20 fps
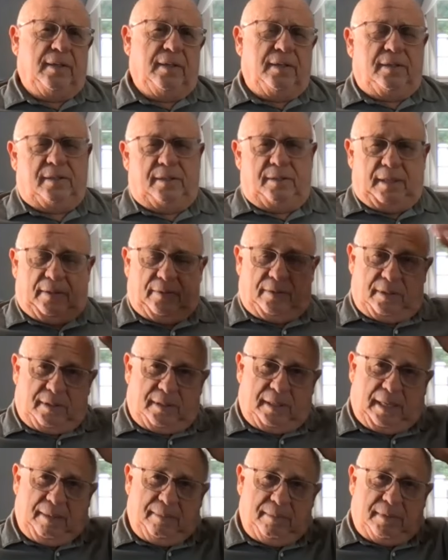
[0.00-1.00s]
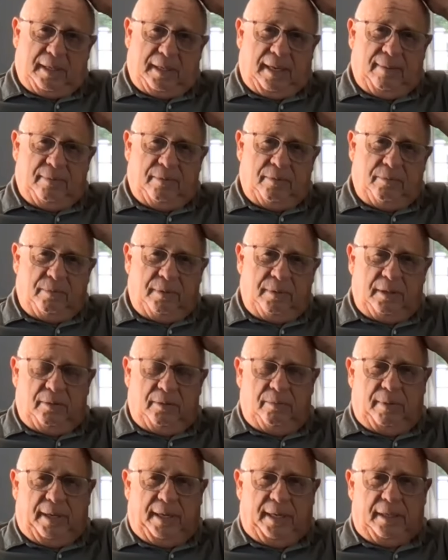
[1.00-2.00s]
At the same time, the
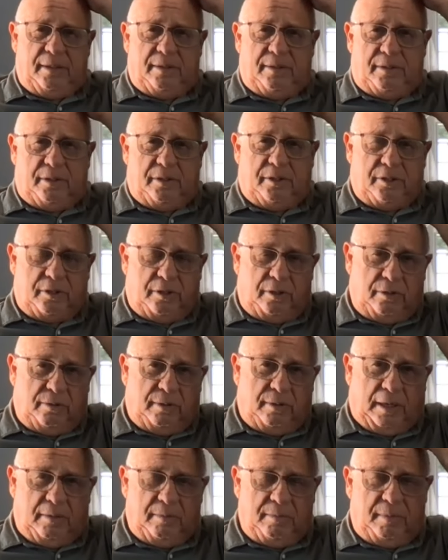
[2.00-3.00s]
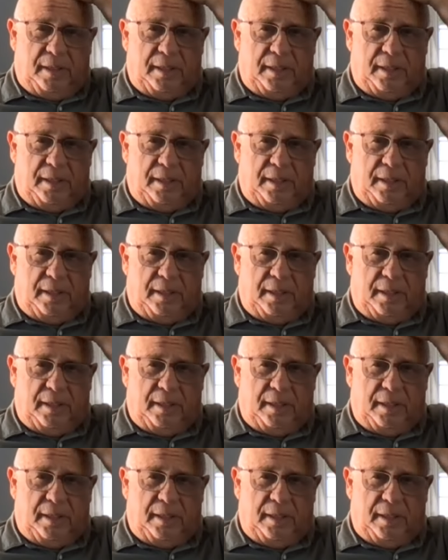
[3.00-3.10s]
real way to show how